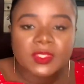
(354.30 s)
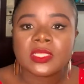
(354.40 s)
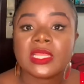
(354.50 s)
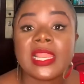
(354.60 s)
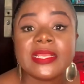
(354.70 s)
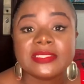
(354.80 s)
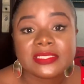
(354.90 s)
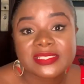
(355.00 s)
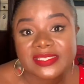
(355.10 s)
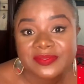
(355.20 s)
Not like
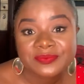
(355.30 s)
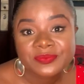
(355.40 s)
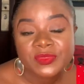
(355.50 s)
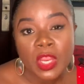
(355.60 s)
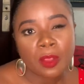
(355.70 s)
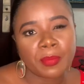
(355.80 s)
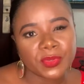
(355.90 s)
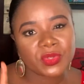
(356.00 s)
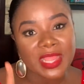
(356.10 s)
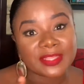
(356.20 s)
this. But
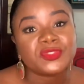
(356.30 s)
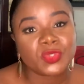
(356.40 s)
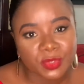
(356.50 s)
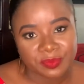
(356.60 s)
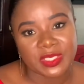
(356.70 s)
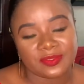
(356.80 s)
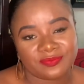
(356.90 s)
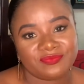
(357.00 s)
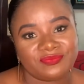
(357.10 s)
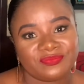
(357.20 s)
you guys choose me.
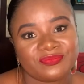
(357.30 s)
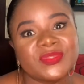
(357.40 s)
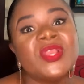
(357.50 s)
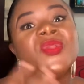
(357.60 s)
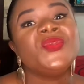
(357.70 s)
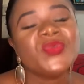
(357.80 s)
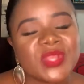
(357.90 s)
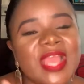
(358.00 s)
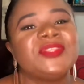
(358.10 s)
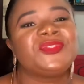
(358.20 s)
You
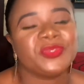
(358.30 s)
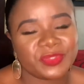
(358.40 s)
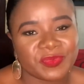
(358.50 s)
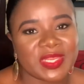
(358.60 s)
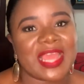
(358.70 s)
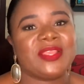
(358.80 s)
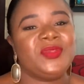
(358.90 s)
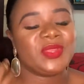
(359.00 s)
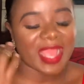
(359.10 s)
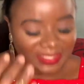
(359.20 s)
guys choose me. Like you
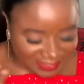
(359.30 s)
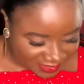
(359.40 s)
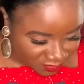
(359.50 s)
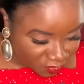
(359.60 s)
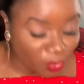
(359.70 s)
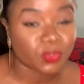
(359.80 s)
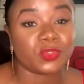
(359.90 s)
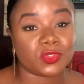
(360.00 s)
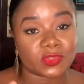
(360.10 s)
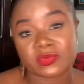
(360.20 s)
guys chose to
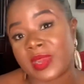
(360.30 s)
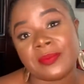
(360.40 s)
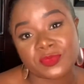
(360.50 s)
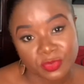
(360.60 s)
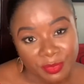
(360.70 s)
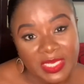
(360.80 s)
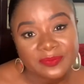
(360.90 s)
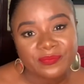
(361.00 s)
subscribe to me.